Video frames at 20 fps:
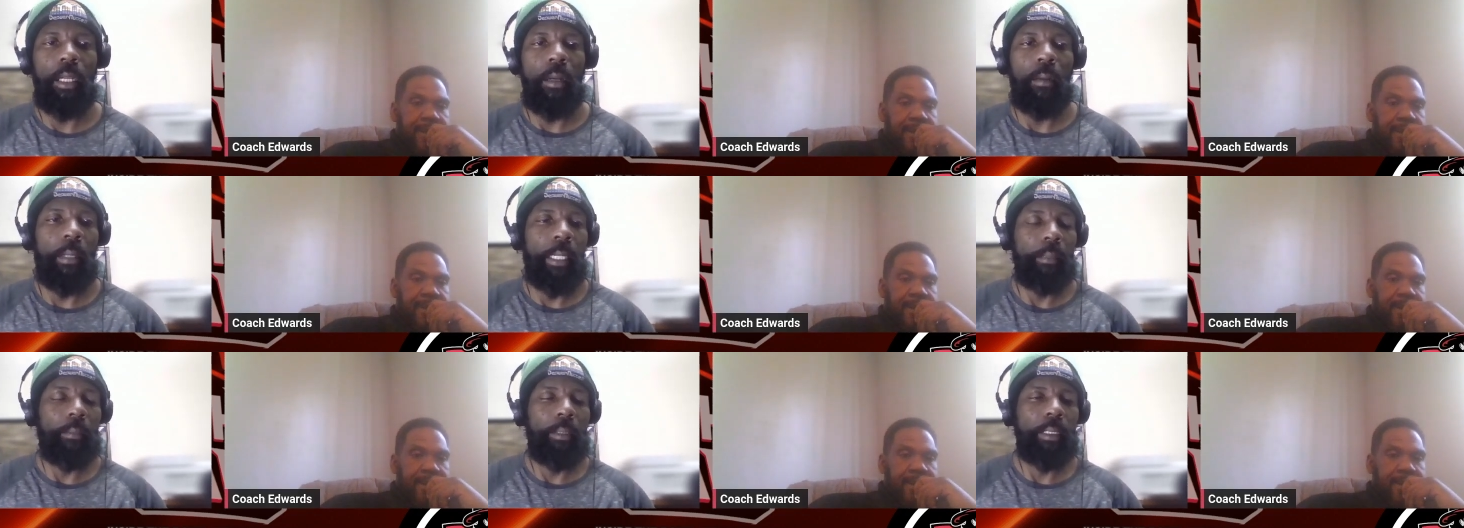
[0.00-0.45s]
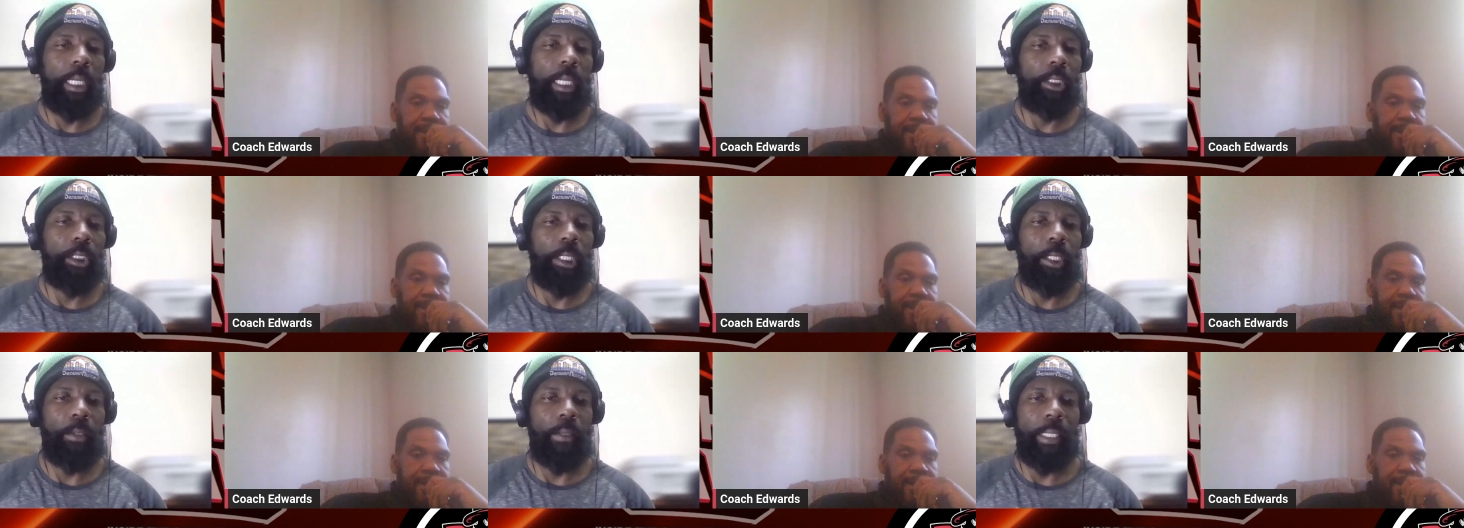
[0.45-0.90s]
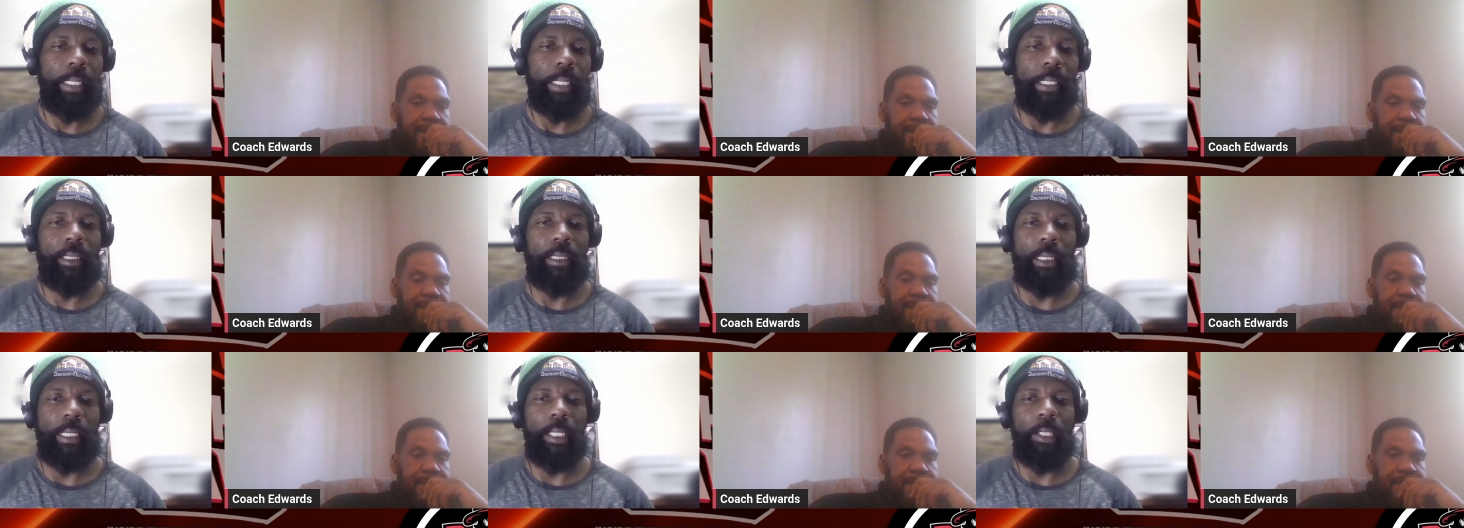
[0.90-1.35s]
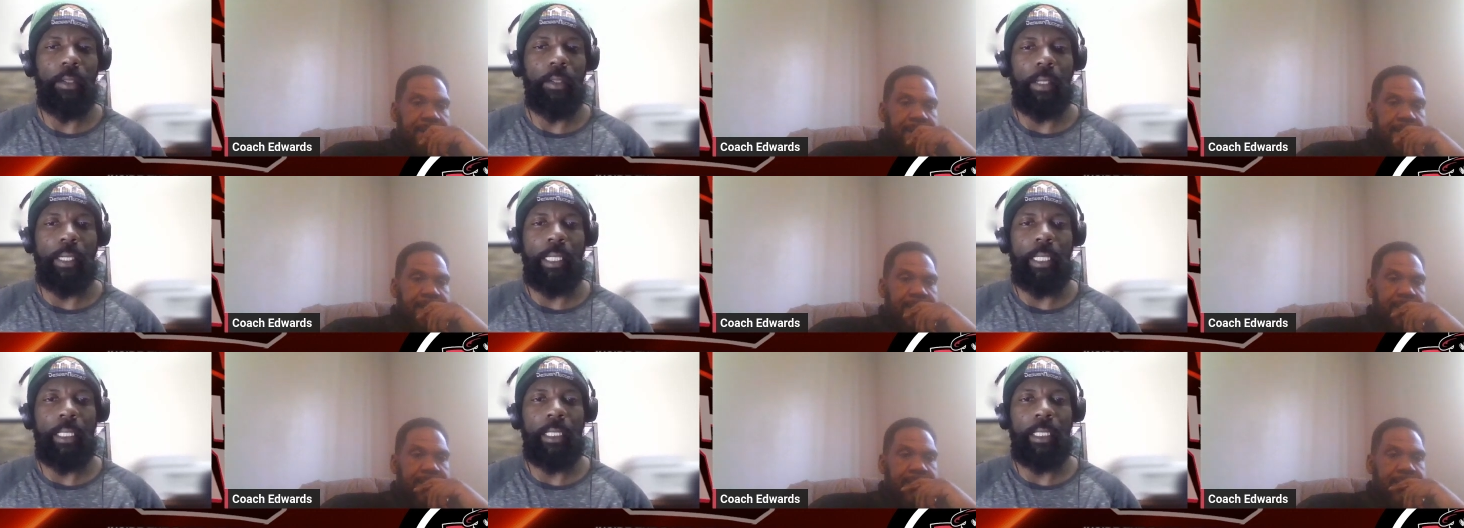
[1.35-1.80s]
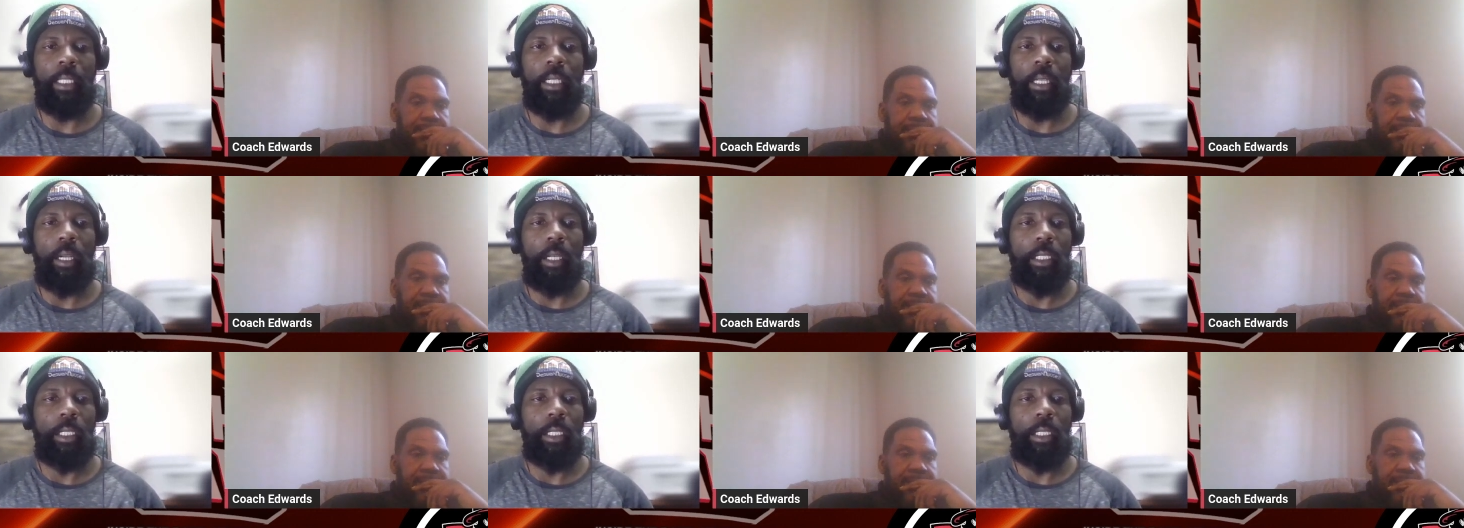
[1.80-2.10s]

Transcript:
Speaker 1: My name's Cedric Green, C Green.